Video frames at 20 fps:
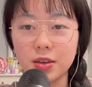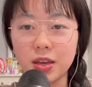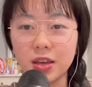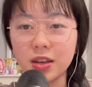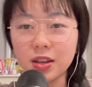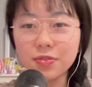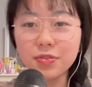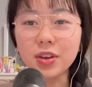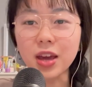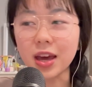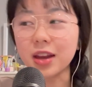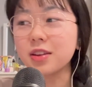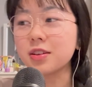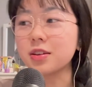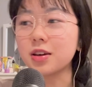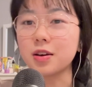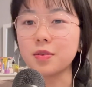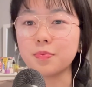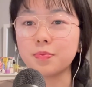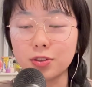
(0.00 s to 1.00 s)
And if you add it
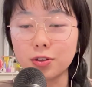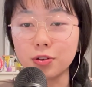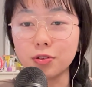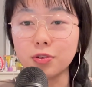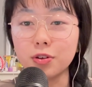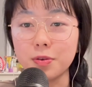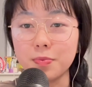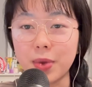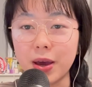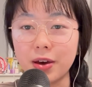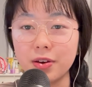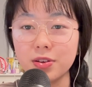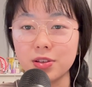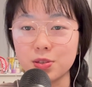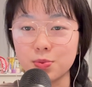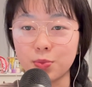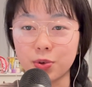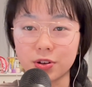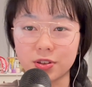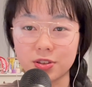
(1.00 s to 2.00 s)
up, total amount
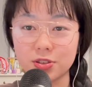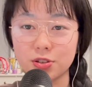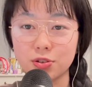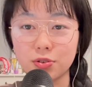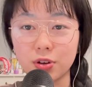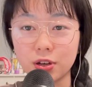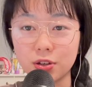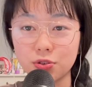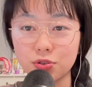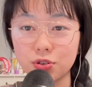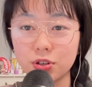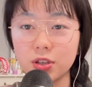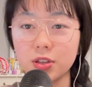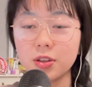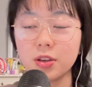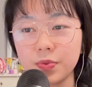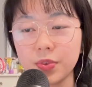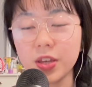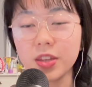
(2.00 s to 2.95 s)
is more than 200.